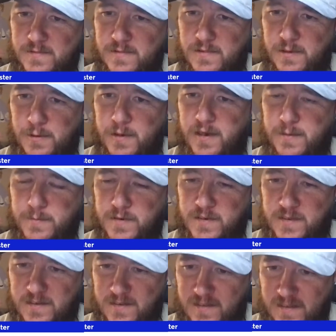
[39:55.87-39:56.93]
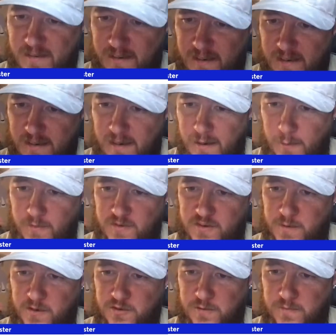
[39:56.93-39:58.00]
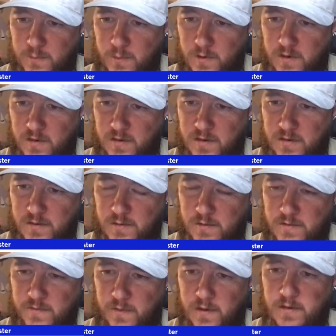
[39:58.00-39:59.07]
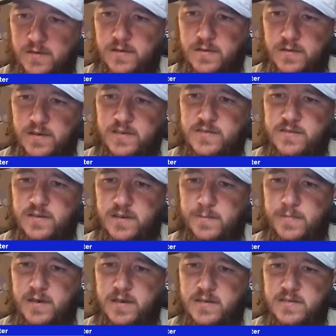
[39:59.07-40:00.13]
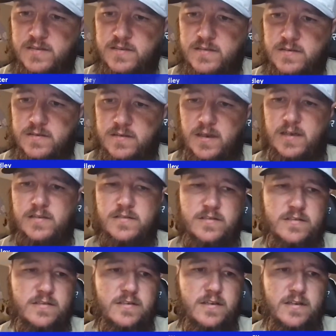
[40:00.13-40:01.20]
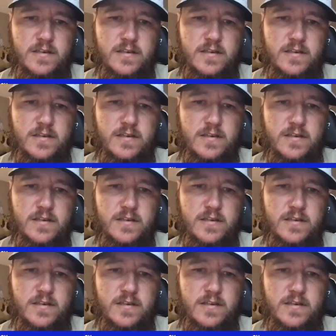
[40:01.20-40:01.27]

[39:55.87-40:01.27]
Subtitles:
You and Brendan. It was a special $400 for a $100 Easter egg box. Nice.